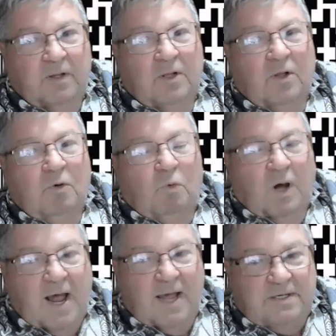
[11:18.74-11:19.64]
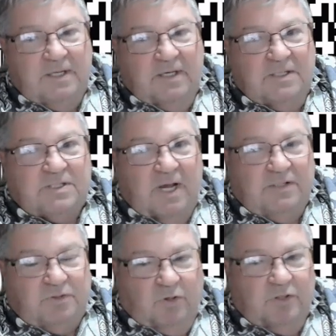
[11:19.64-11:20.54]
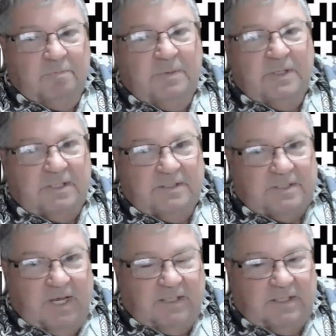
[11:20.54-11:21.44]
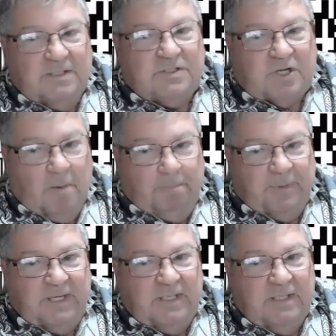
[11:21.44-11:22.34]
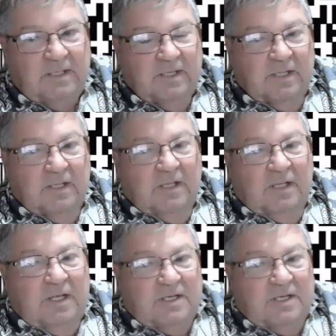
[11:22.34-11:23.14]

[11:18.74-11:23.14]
What I did is I told him he could take his company, his